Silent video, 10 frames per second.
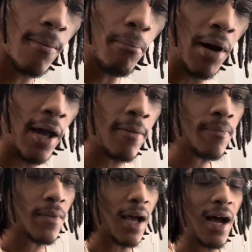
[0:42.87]
But
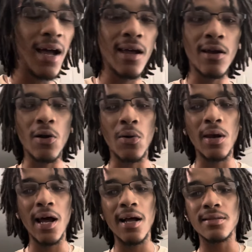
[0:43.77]
I ain't gonna
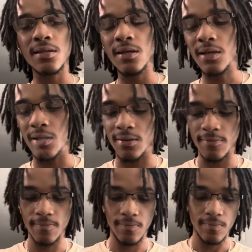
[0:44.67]
lie to you.
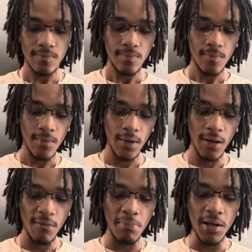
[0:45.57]

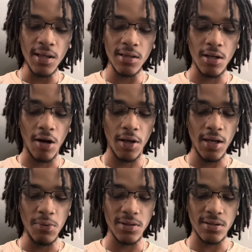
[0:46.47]
Billy thought
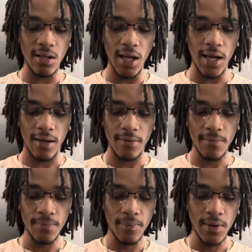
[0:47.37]
he was slick
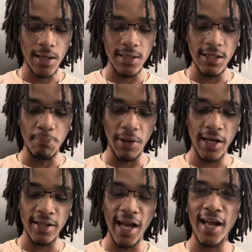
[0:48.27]
because he
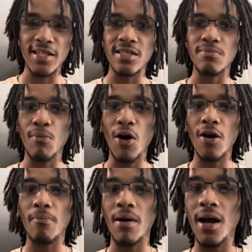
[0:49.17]
played that
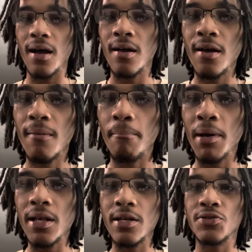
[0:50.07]
smart, bro.
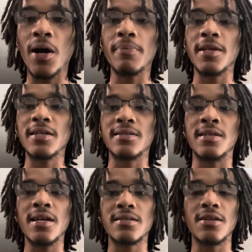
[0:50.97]
Billy dropped this
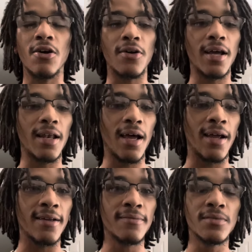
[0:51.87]
diss song at
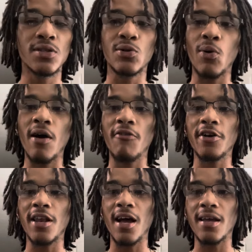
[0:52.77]
like 12
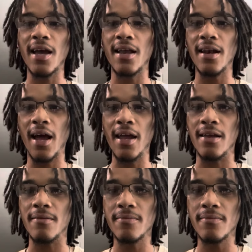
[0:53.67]
o'clock at night.